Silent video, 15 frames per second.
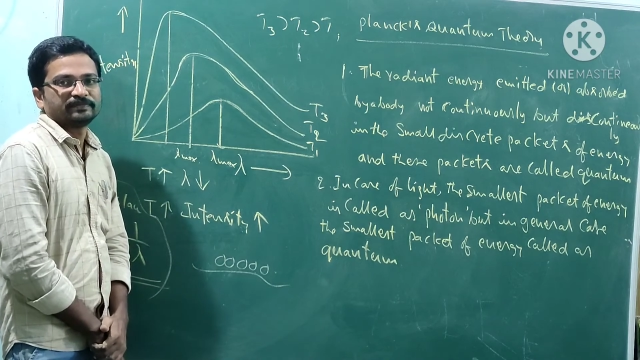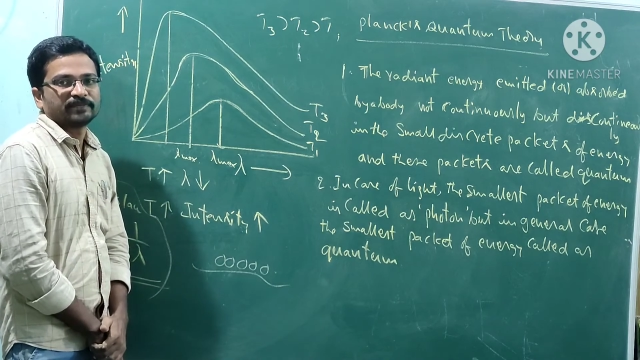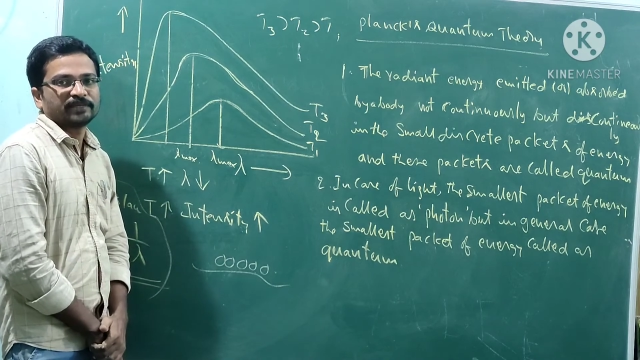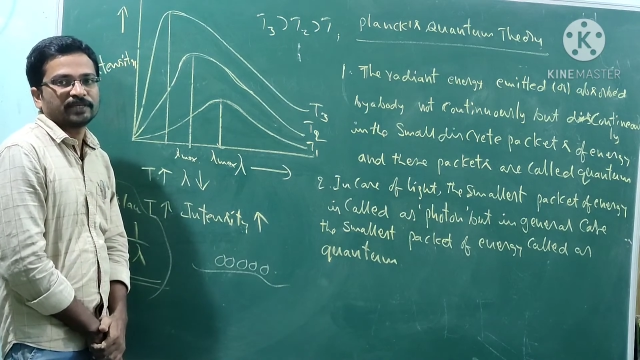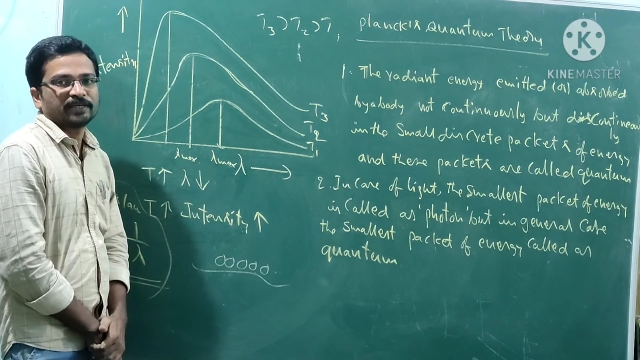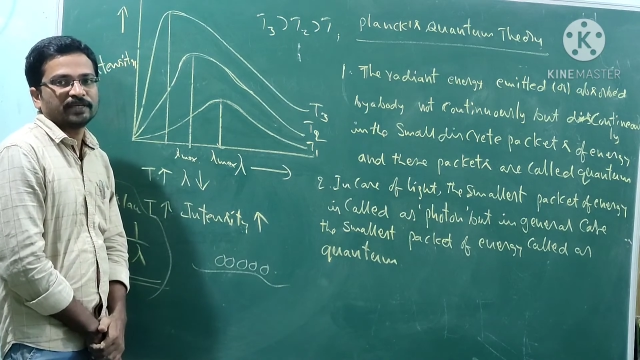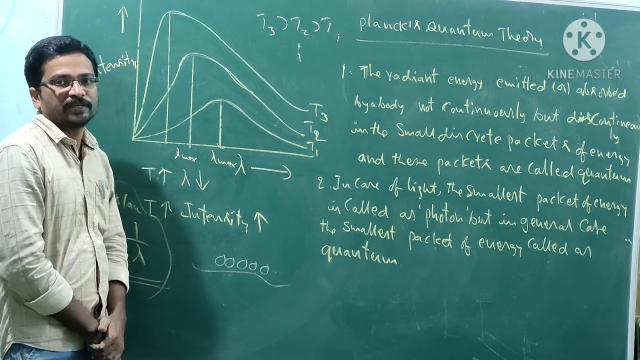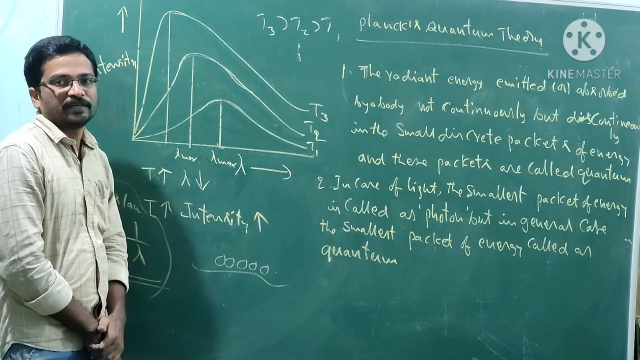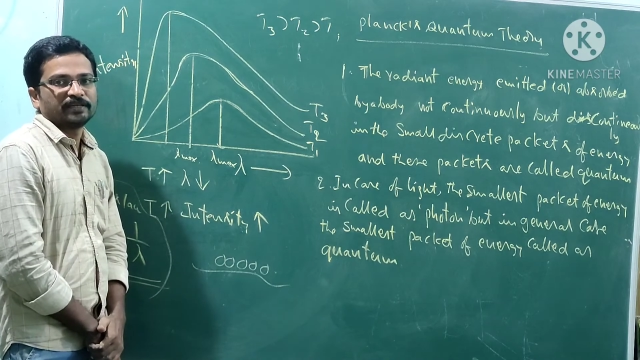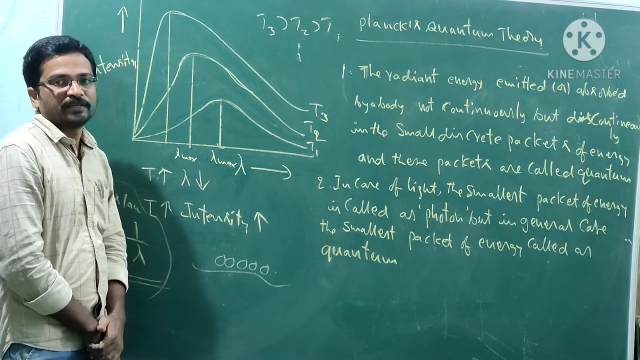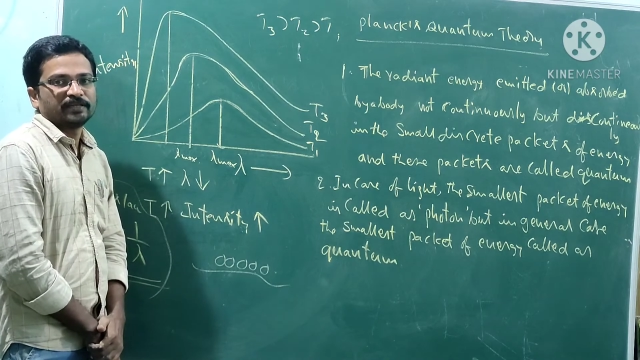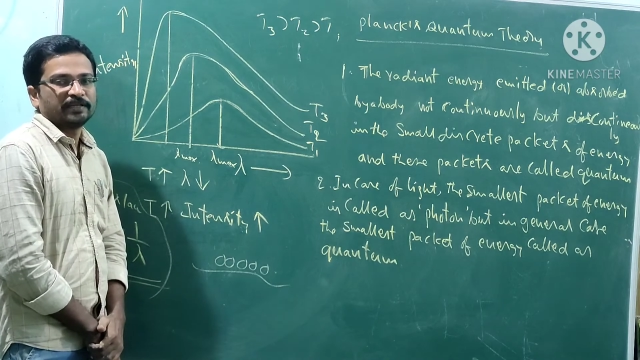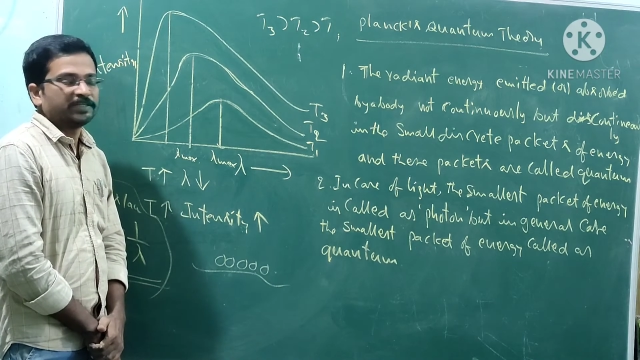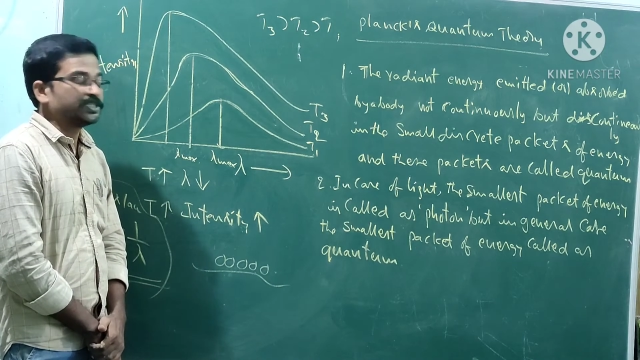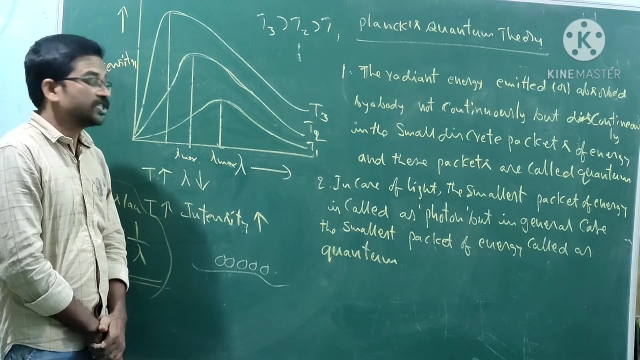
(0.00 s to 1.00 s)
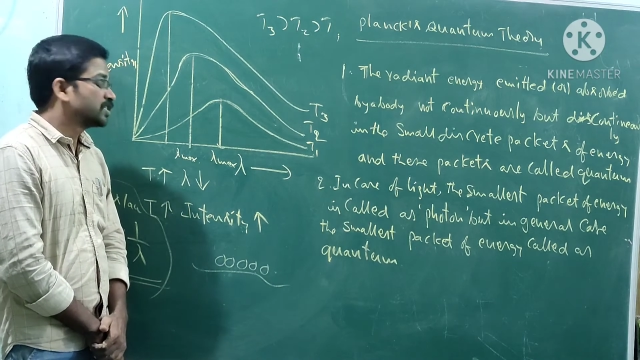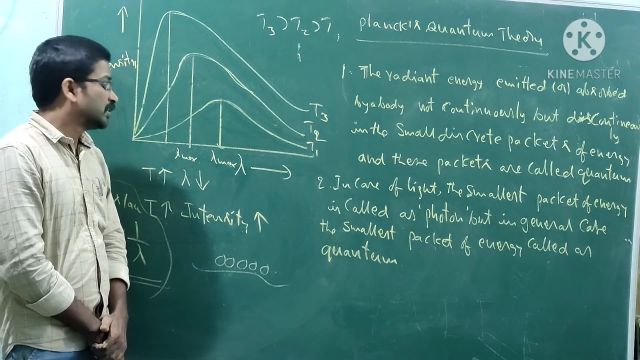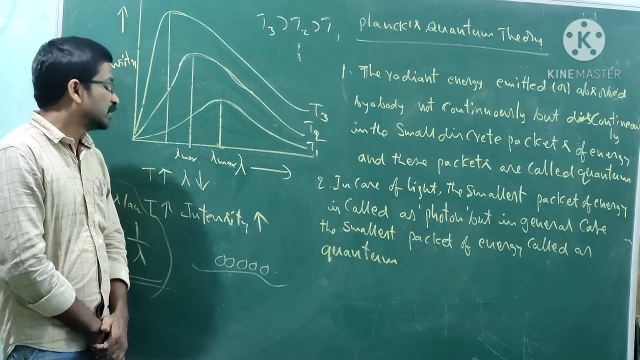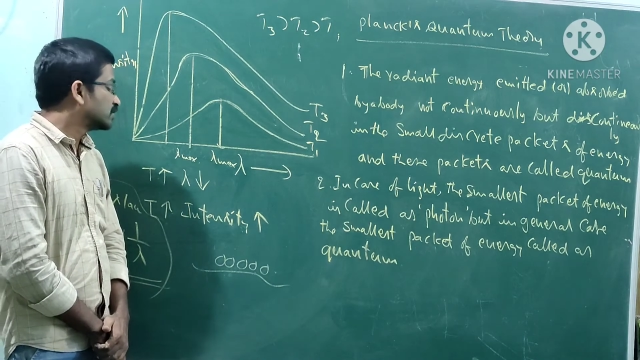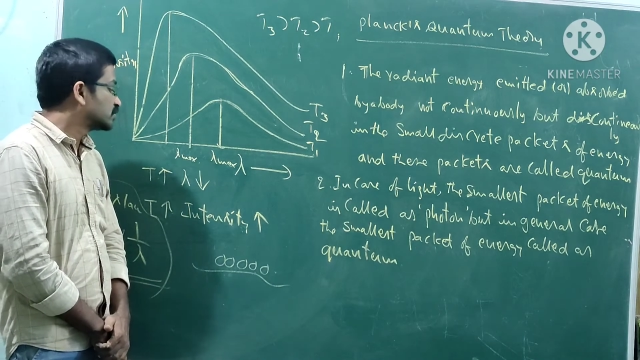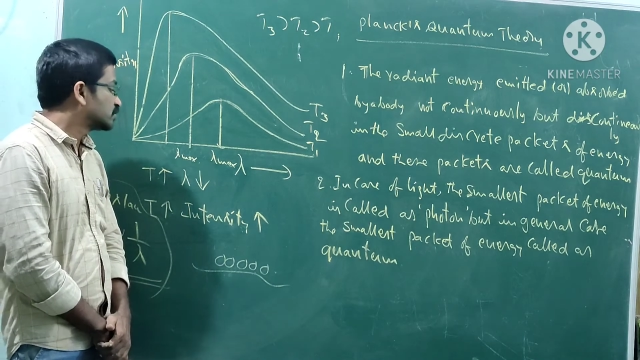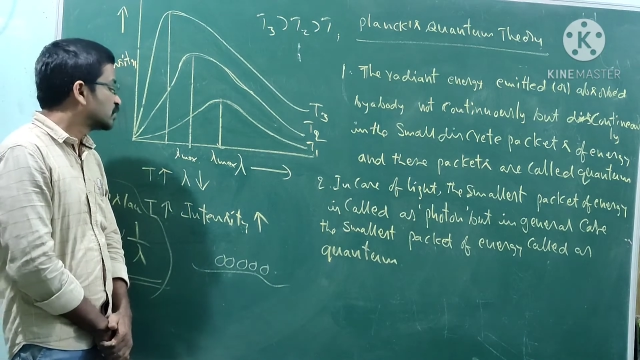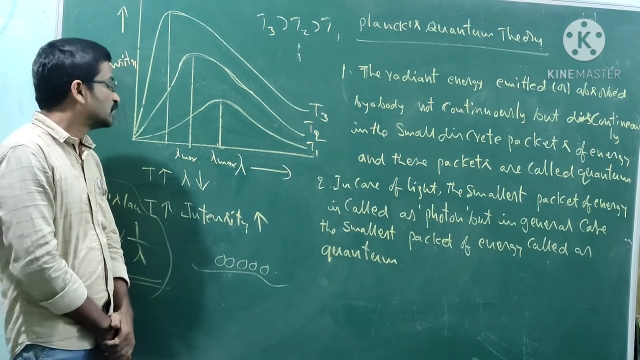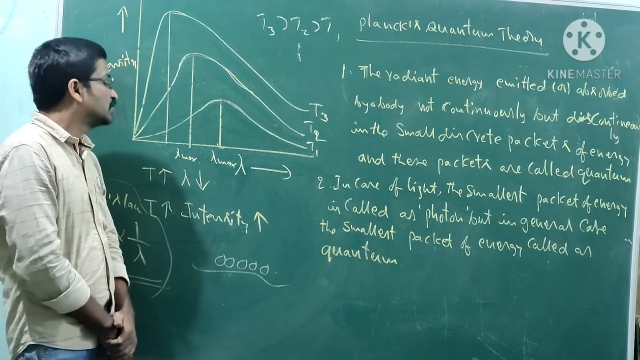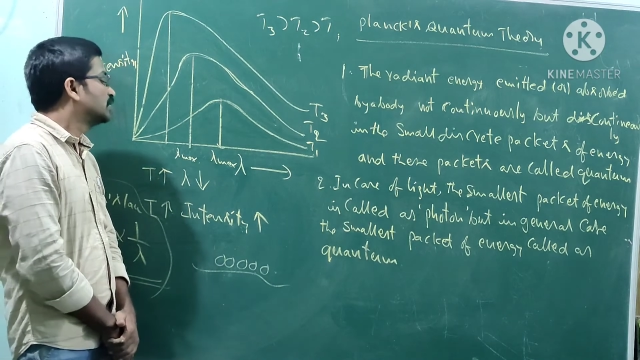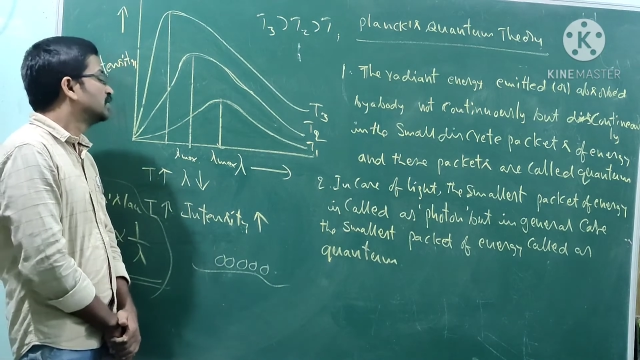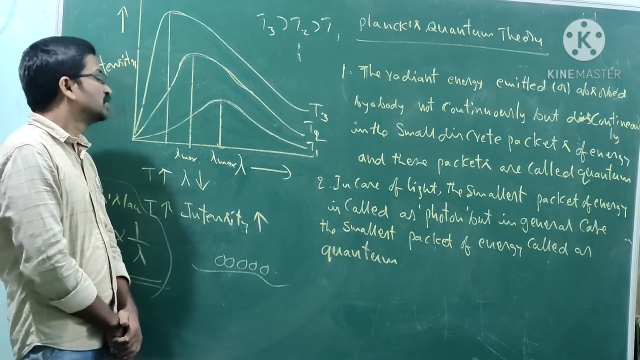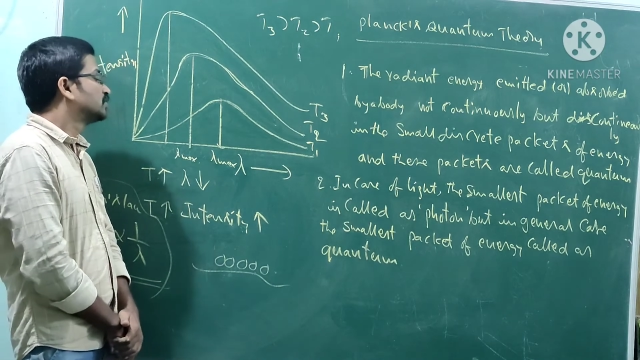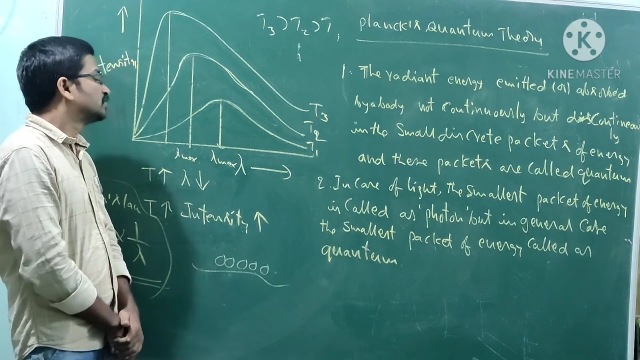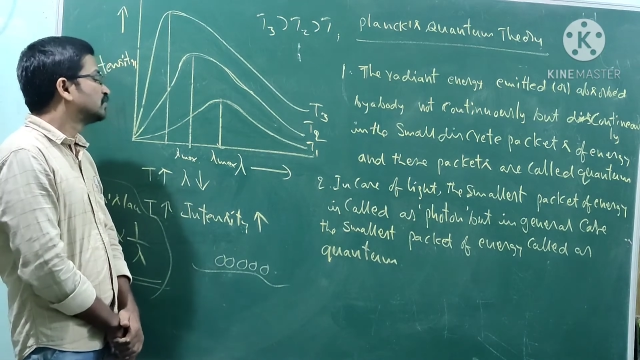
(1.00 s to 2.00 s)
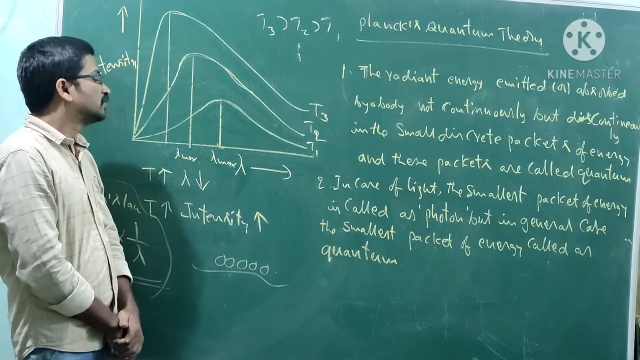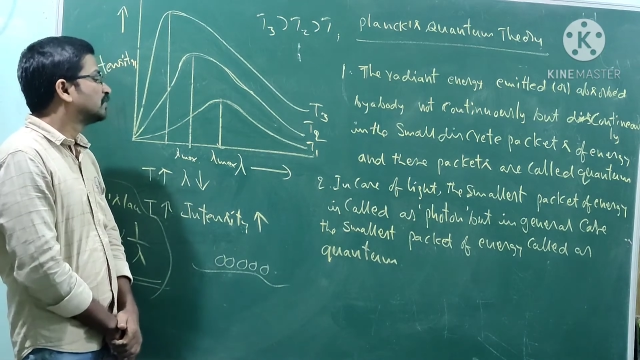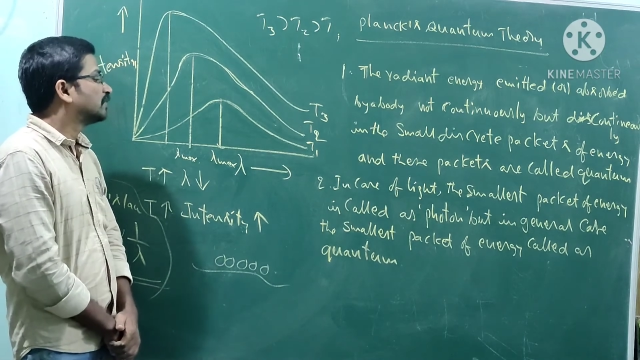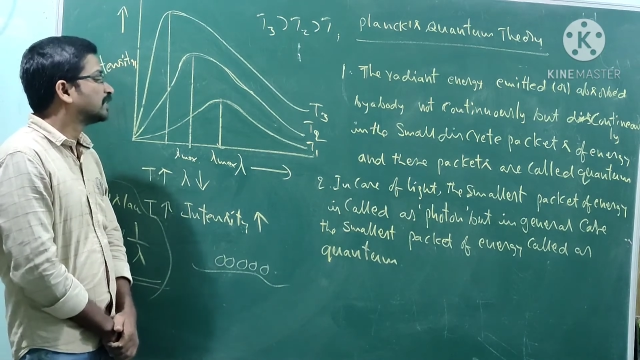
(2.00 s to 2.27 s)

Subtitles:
Okay, which is also useful